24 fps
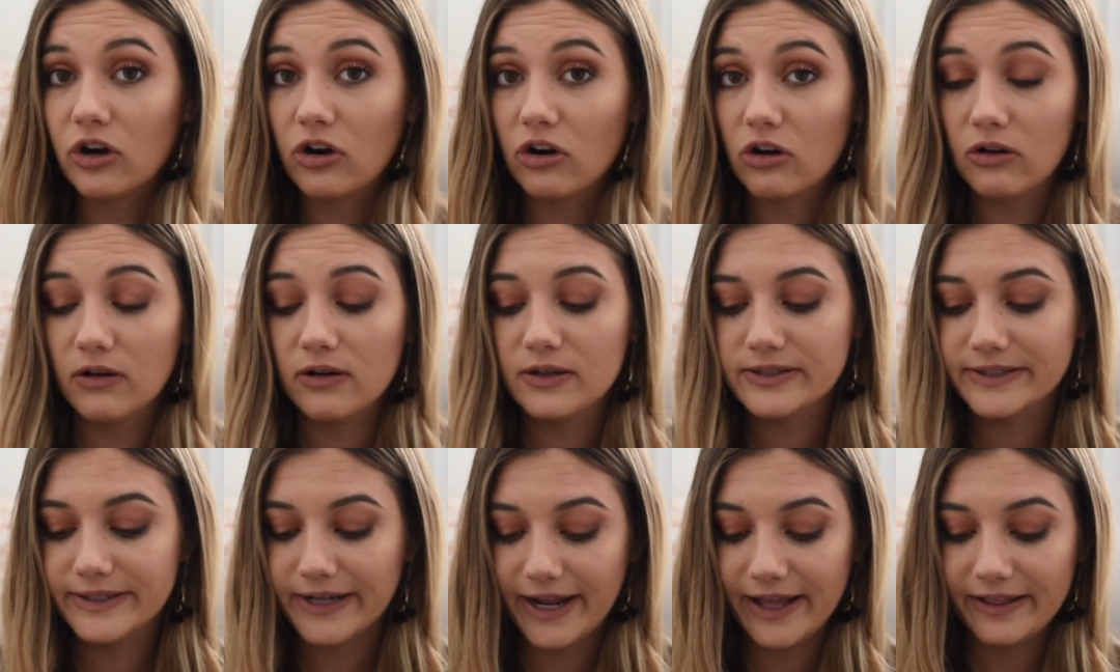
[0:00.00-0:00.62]

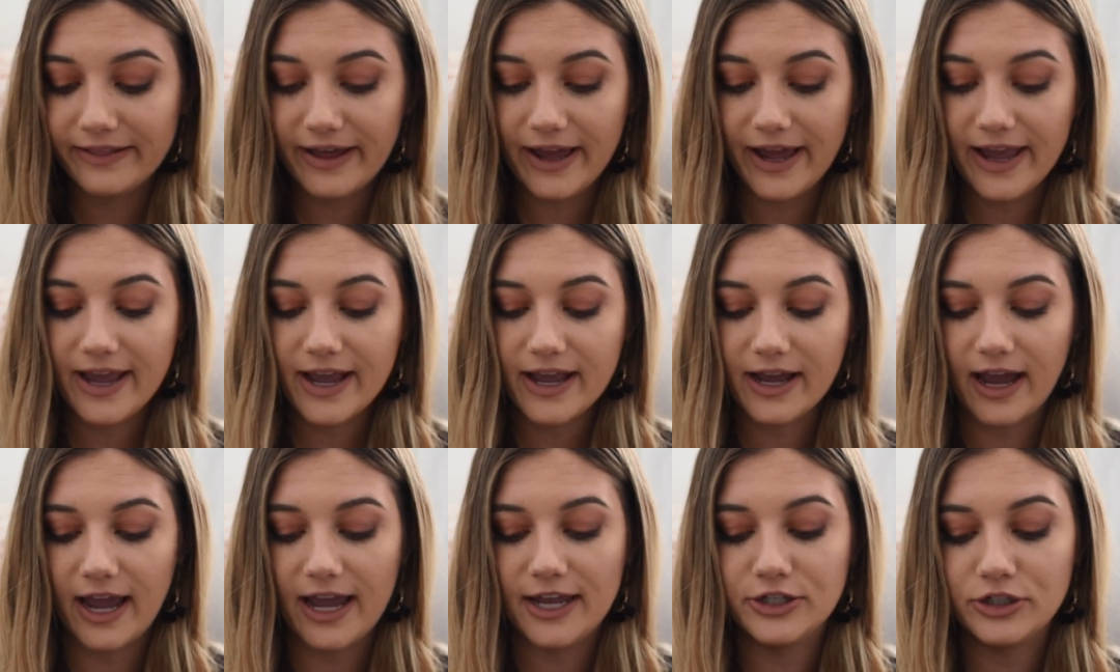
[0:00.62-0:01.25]
curls that I
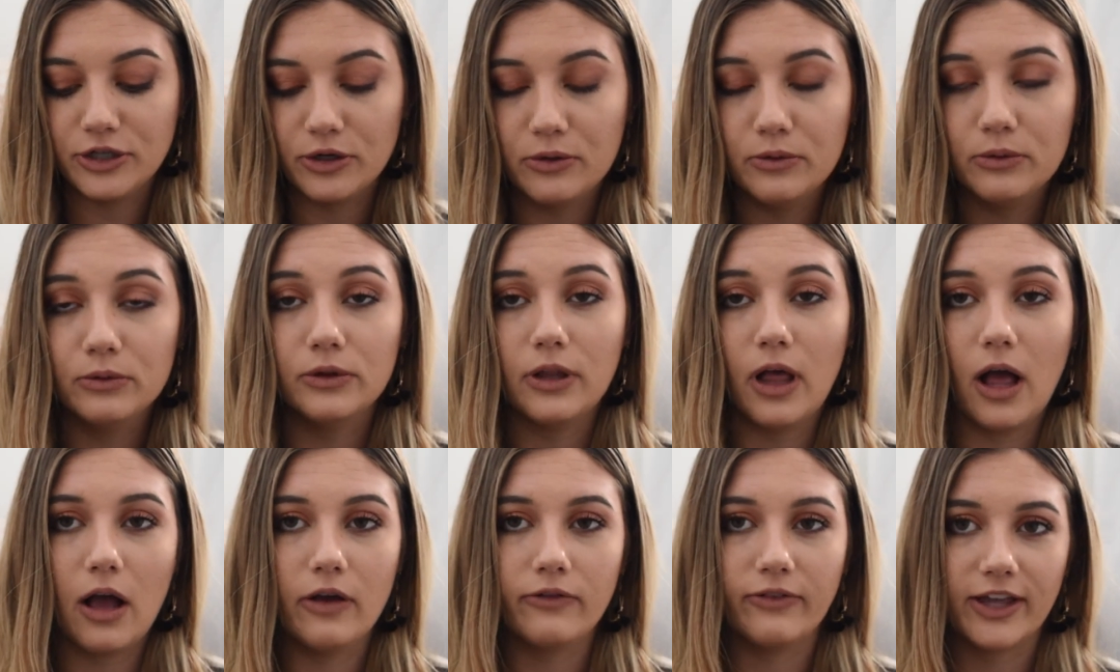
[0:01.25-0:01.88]
like. I don't
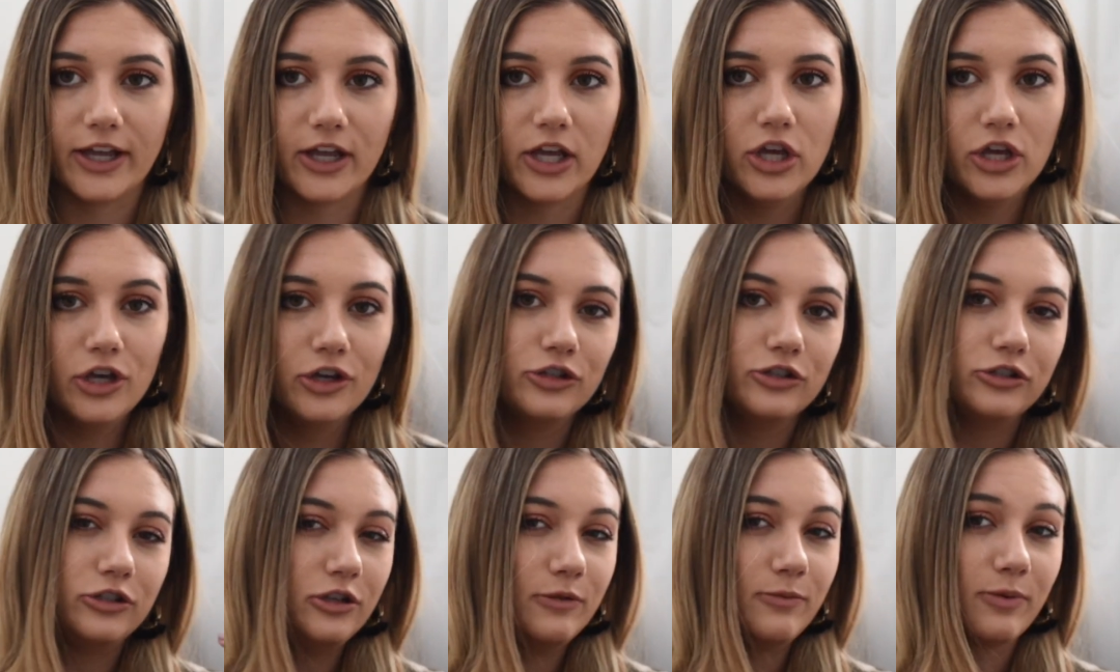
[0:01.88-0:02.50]
love like
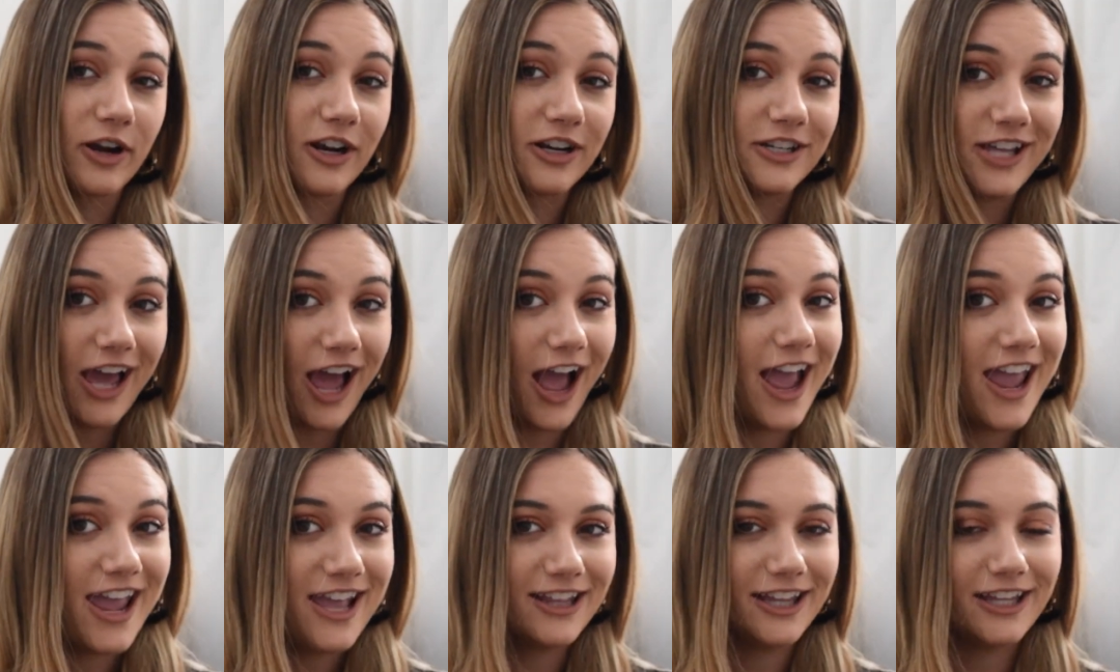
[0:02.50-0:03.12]
super
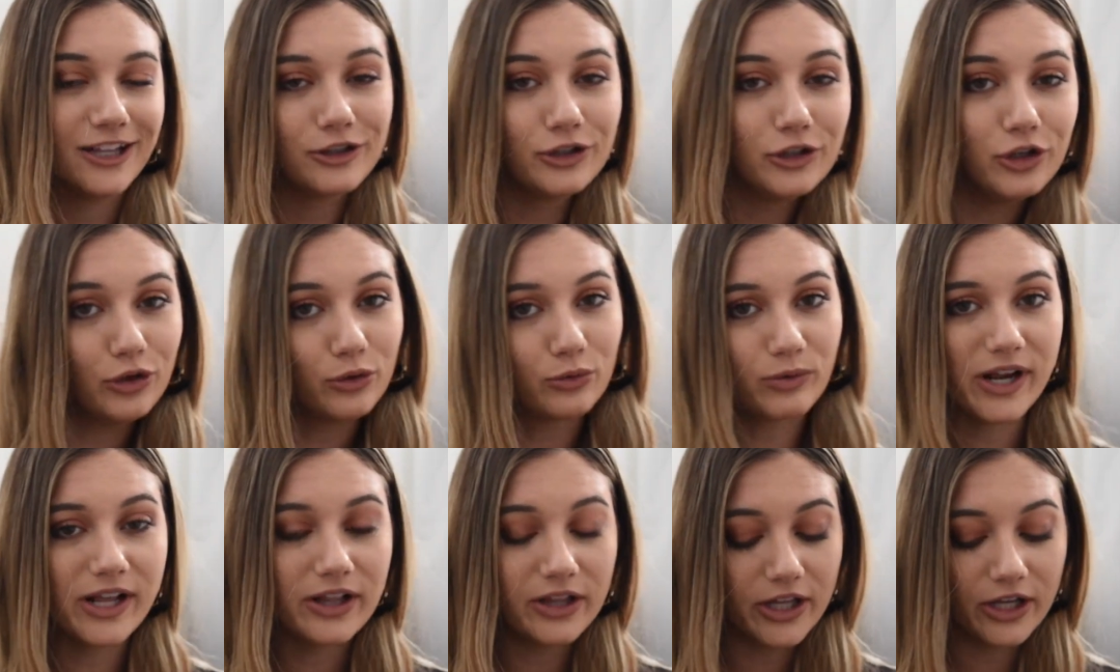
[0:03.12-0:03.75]
tight like
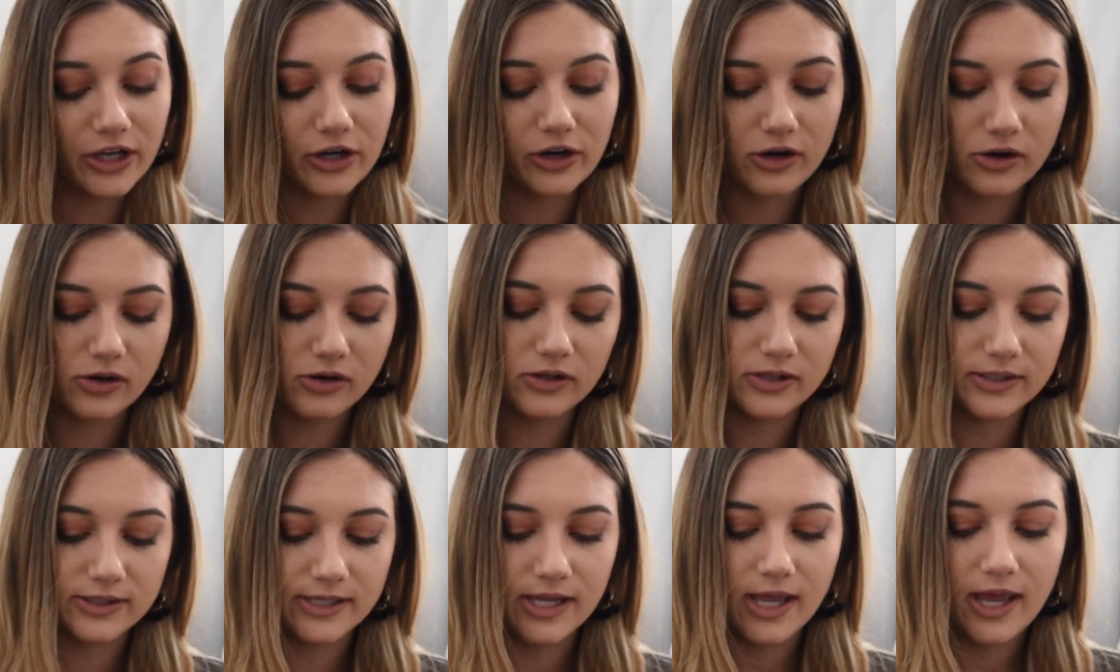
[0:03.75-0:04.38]
little ringlet
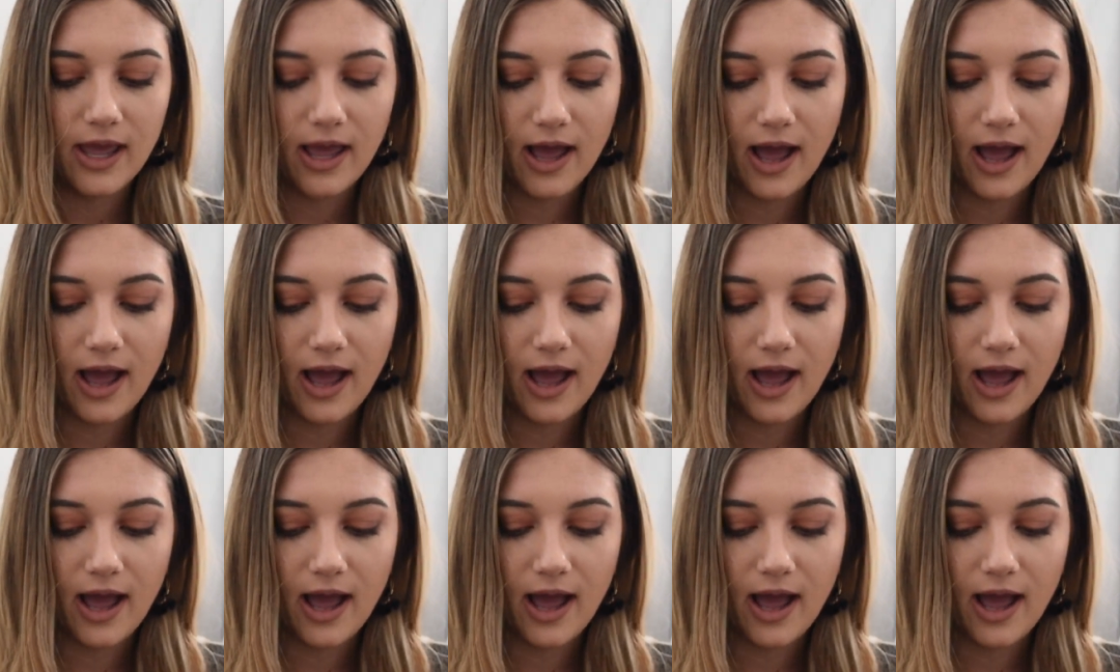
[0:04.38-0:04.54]
curls.